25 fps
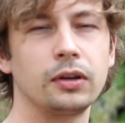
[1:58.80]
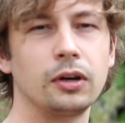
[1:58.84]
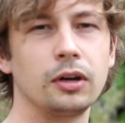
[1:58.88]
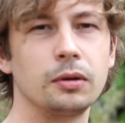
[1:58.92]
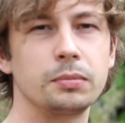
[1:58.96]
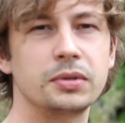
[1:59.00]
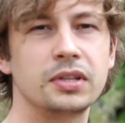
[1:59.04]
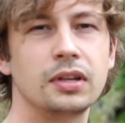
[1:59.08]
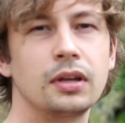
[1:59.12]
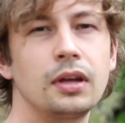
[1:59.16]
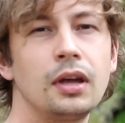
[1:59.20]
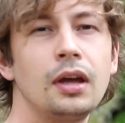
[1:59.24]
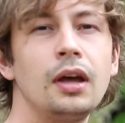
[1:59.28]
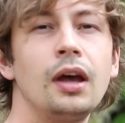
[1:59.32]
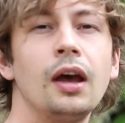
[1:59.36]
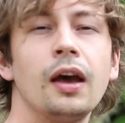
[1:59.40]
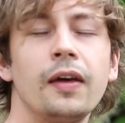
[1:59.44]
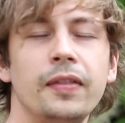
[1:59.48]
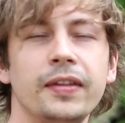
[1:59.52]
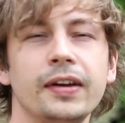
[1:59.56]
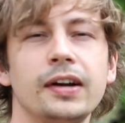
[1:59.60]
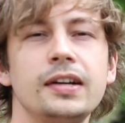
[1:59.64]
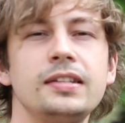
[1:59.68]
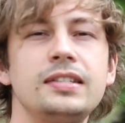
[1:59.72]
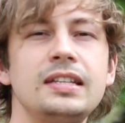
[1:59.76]
knobs.
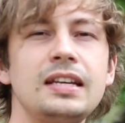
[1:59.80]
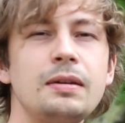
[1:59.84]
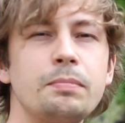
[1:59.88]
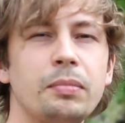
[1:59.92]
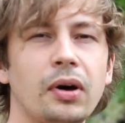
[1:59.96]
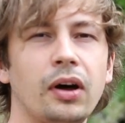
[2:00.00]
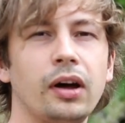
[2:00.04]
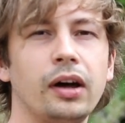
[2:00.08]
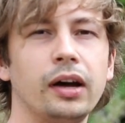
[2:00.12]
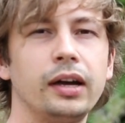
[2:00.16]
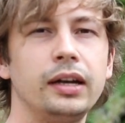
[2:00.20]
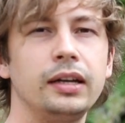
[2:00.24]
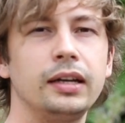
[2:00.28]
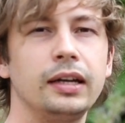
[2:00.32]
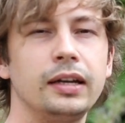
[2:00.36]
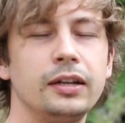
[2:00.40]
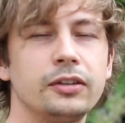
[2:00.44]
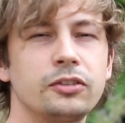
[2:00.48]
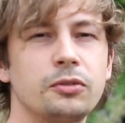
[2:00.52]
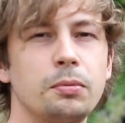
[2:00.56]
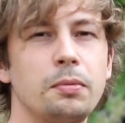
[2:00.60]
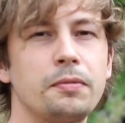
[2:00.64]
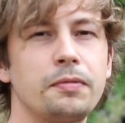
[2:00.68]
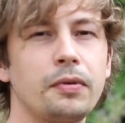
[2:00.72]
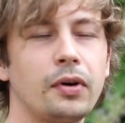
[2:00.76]
And the idea behind it
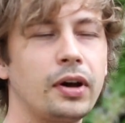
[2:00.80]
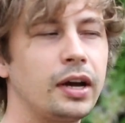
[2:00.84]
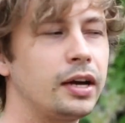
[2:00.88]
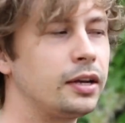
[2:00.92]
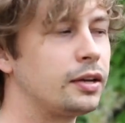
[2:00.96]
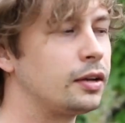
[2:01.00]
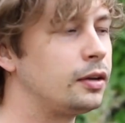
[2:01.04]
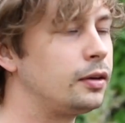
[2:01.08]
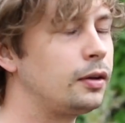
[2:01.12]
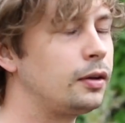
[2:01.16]
is to provide